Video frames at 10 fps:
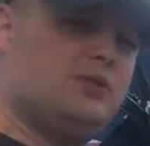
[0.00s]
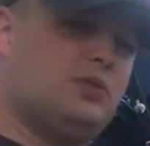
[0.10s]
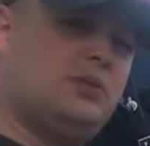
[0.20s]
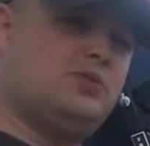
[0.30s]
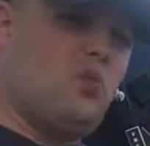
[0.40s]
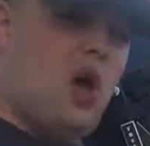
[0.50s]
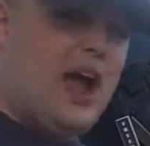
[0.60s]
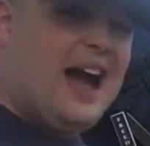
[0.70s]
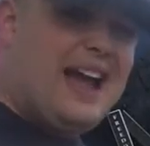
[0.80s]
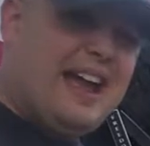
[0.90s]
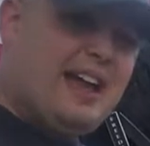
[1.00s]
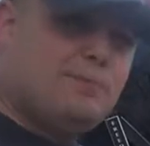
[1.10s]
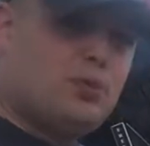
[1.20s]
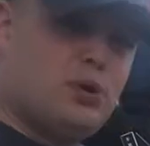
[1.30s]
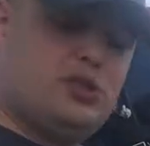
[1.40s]
the reason why I
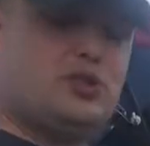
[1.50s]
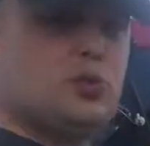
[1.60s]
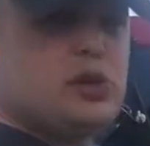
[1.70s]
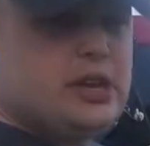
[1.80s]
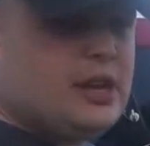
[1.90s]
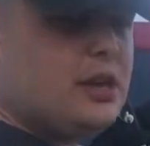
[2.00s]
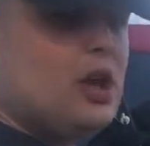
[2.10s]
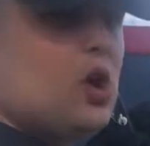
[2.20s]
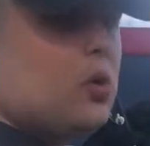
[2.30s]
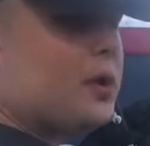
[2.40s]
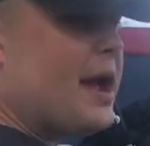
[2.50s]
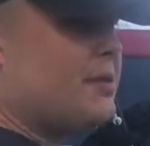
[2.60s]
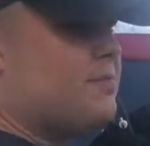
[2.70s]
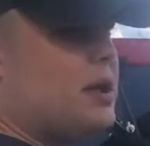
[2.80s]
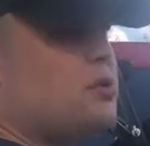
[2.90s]
hadn't purchased one yet or
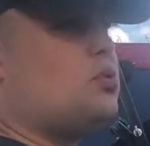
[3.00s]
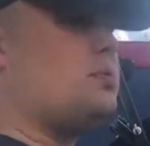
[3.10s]
hadn't made one